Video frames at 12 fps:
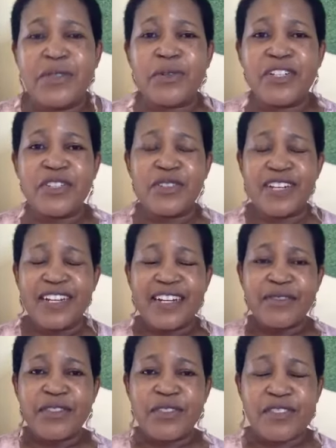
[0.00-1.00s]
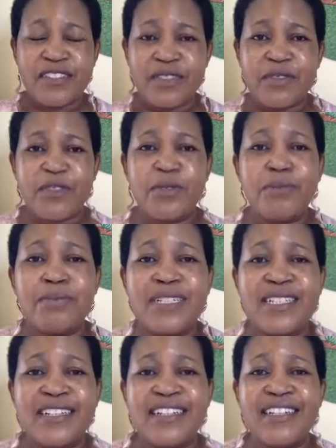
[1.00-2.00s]
where you love yourself
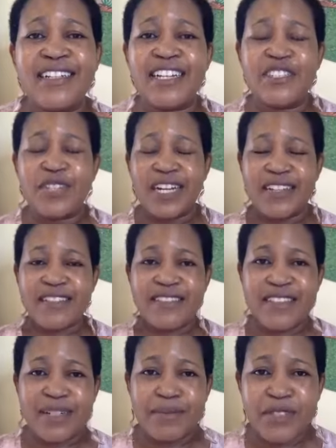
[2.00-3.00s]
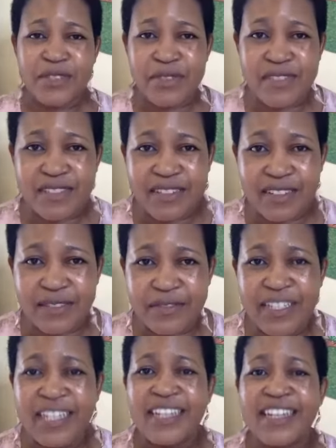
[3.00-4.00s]
completely and you accept yourself
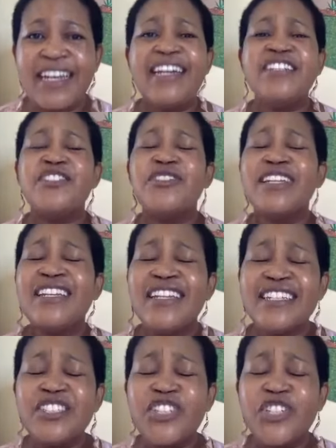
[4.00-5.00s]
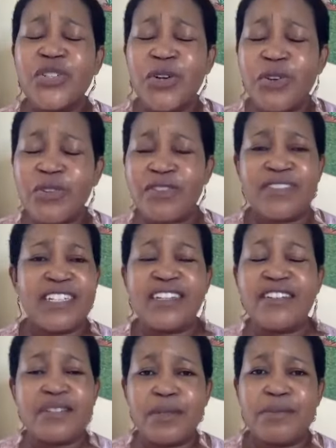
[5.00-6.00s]
and you let go of the
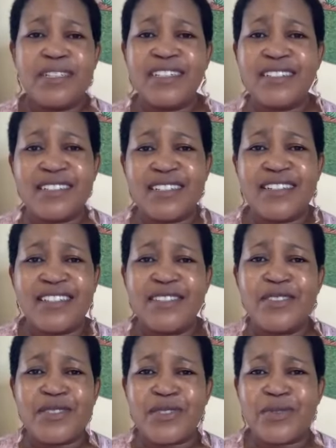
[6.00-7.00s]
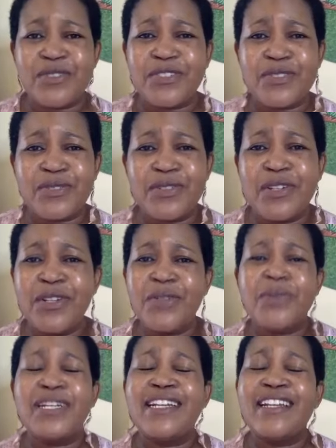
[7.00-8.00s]
crap that doesn't suit you.
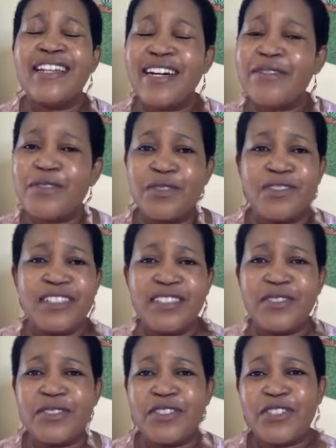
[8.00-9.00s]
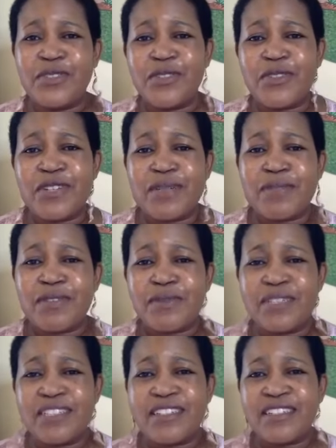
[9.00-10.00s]
We love holding on to craps,
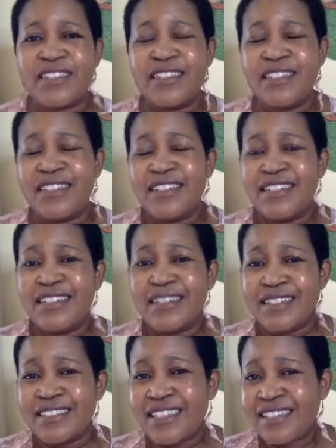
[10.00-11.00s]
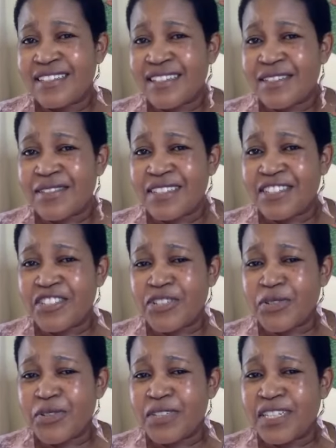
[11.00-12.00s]
which takes out the
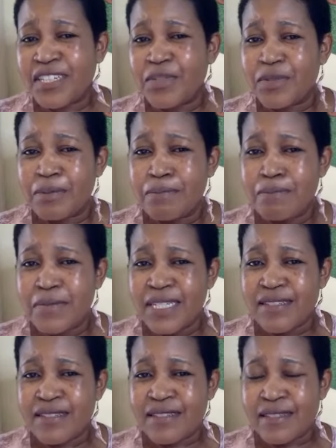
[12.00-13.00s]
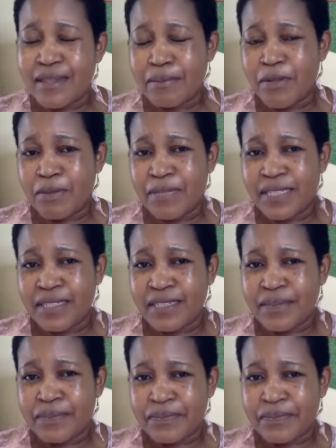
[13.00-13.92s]
joy, and we miss the moment.